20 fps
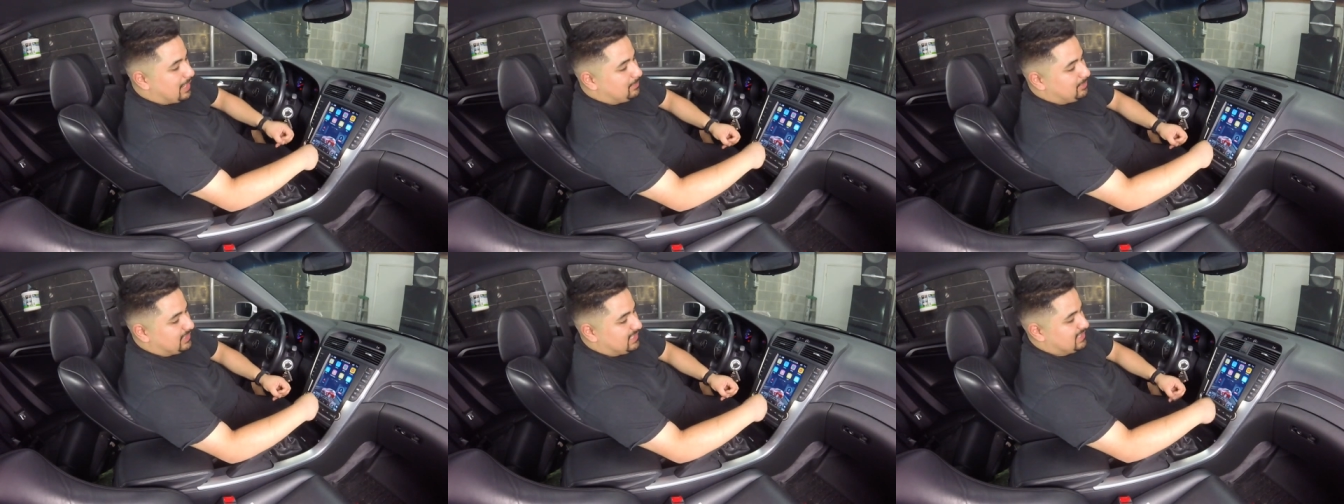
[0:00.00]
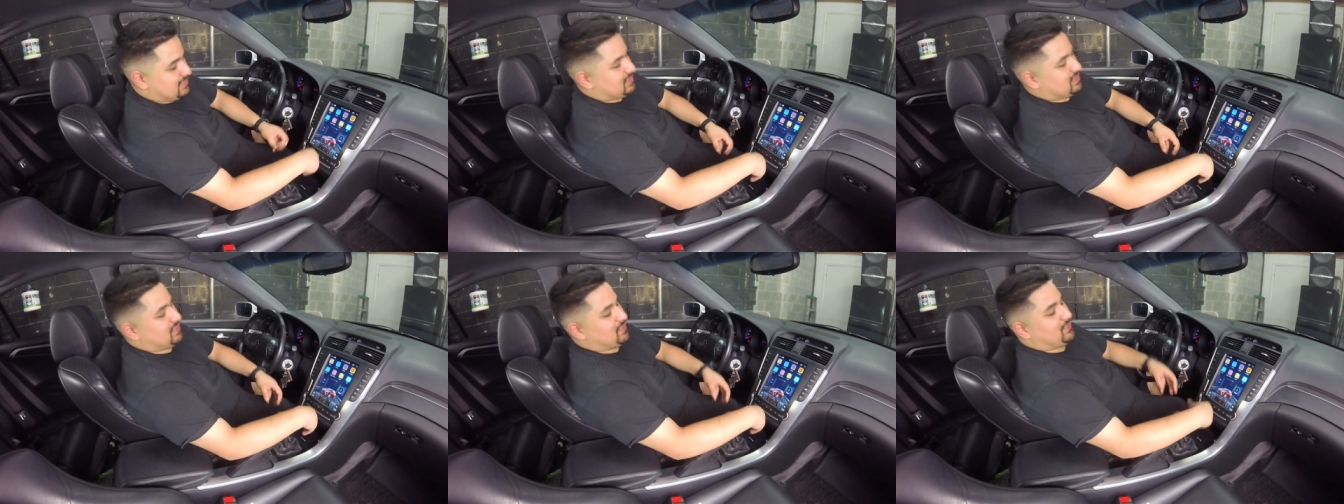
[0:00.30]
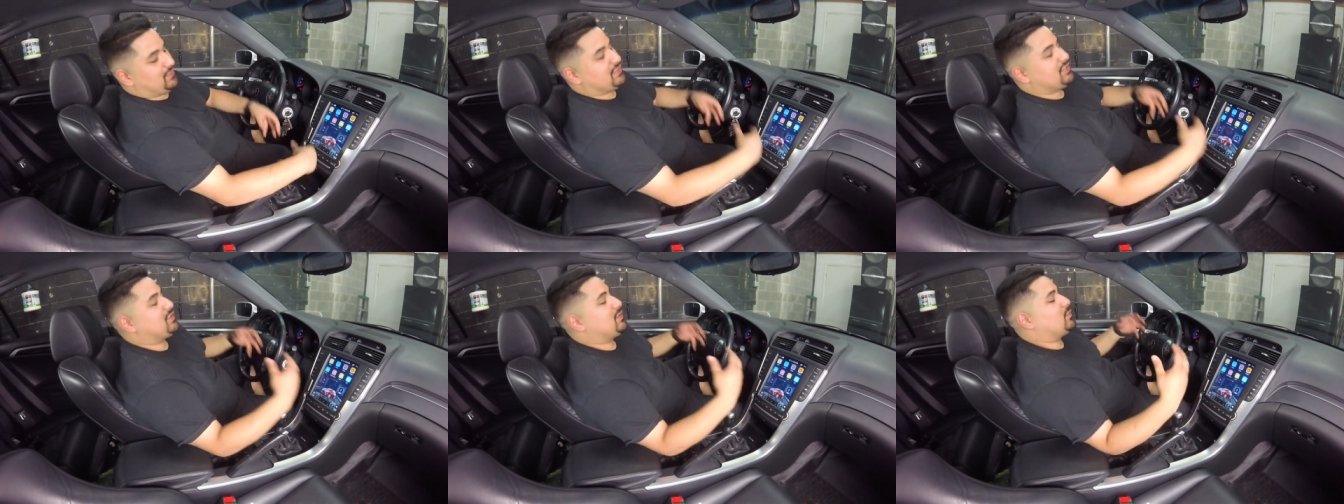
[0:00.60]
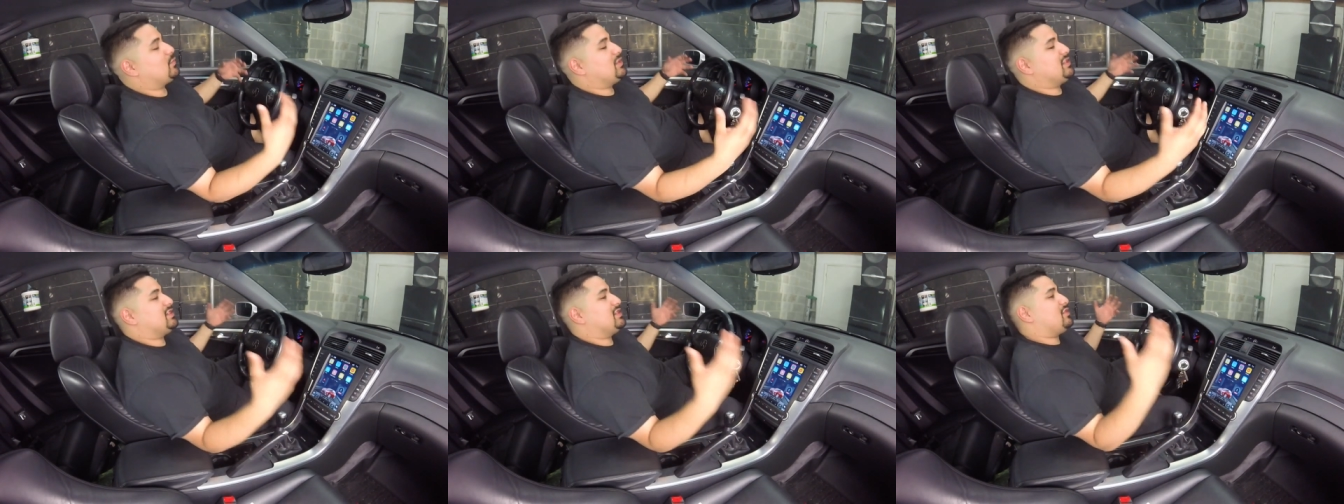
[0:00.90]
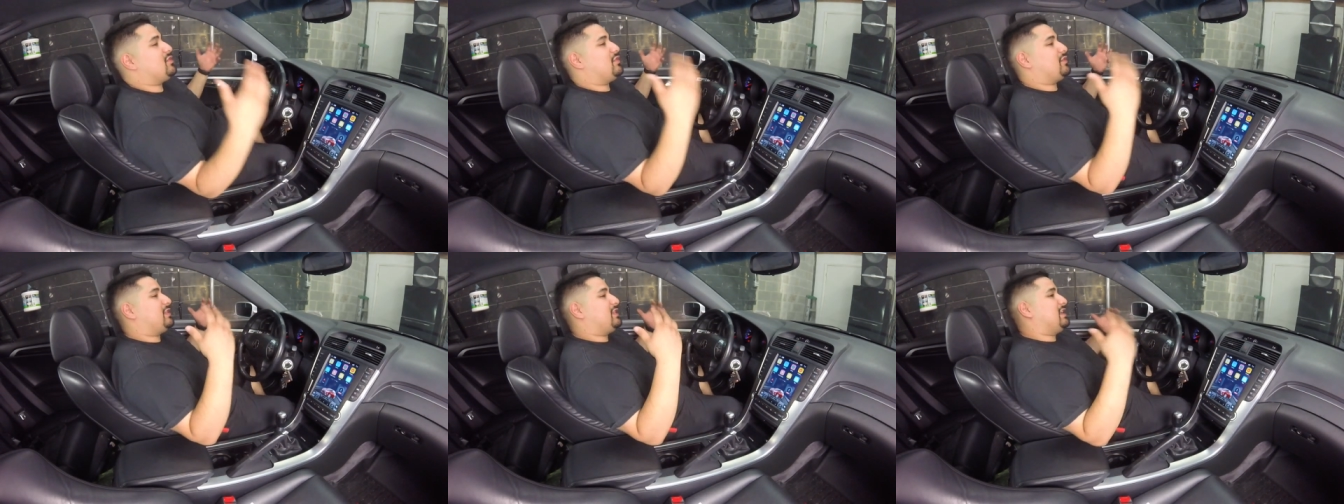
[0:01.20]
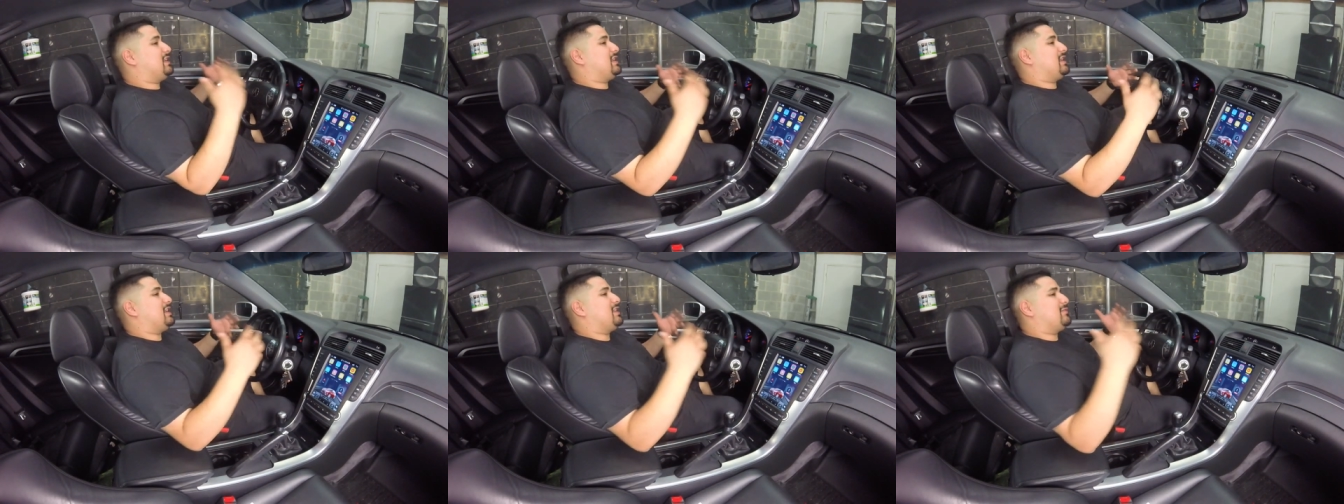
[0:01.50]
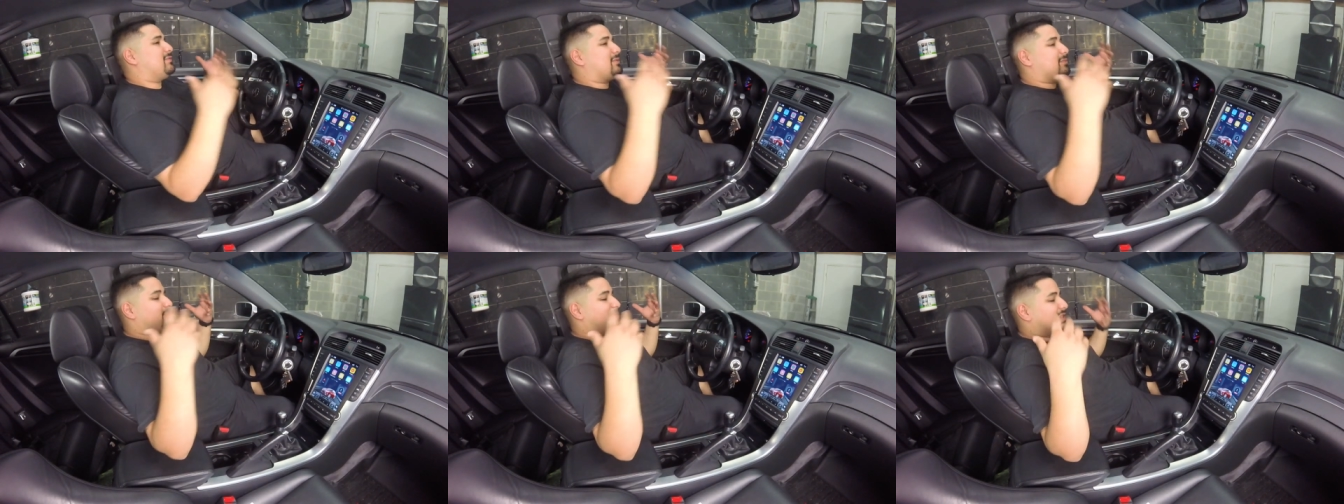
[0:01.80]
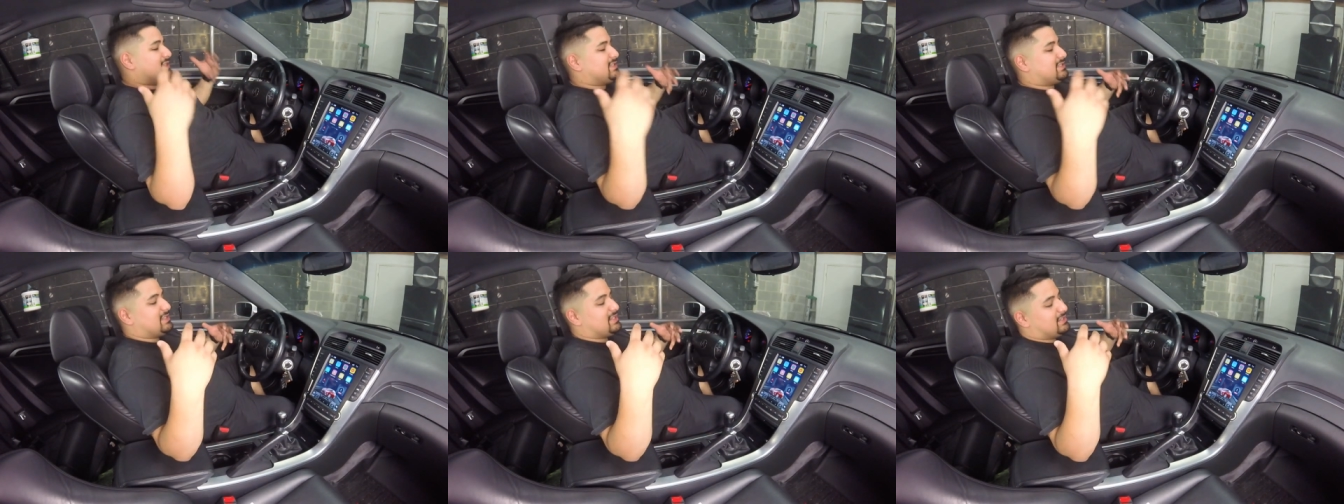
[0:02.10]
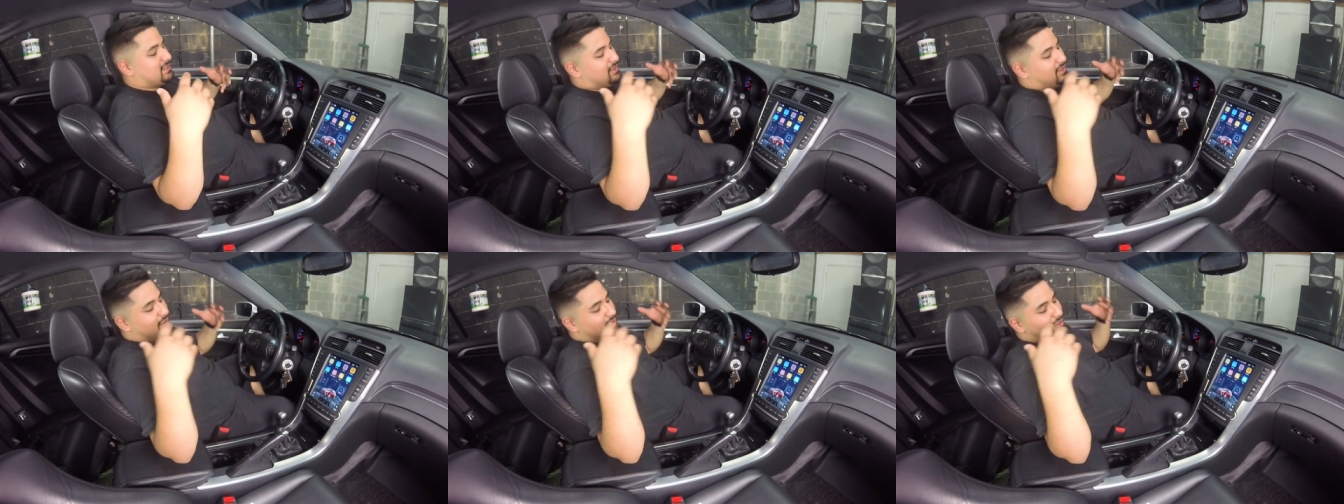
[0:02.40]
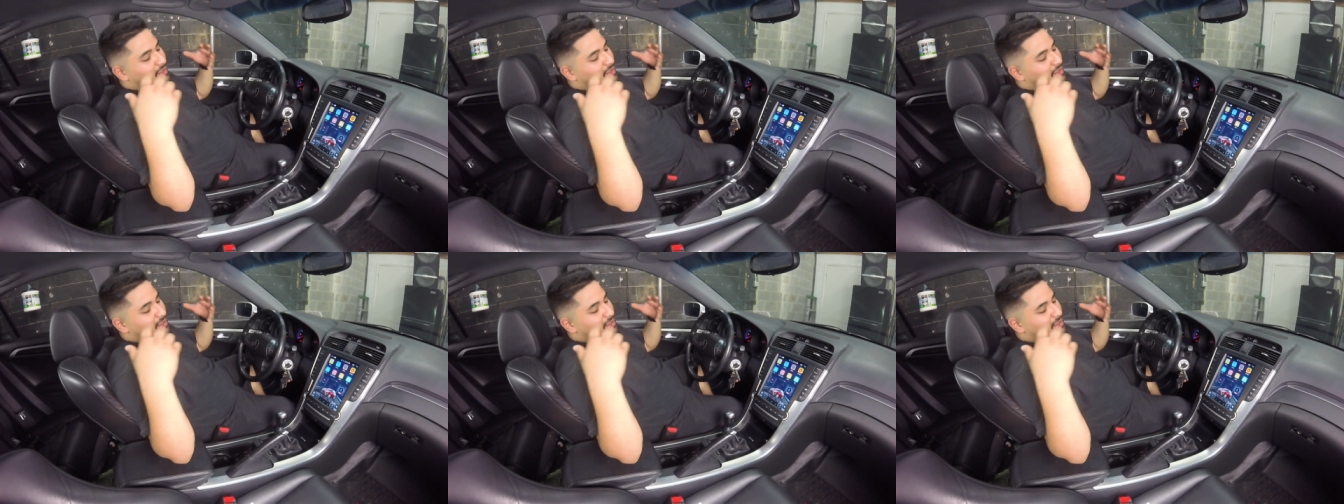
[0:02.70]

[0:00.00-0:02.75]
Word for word: applications for some reason, you're thinking of replacing